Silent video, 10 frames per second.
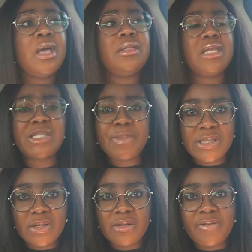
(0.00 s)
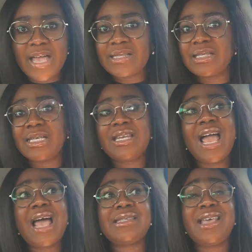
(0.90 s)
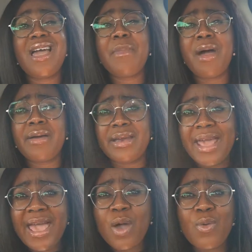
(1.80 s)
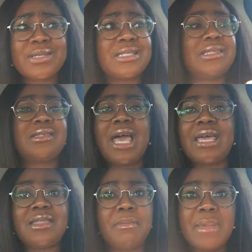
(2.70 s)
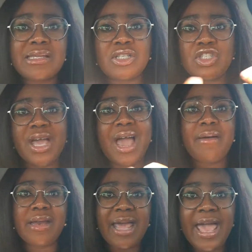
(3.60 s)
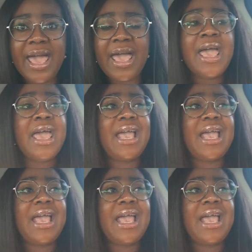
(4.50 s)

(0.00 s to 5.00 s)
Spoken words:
This particular vaccine has the mRNA, which is like the messenger RNA.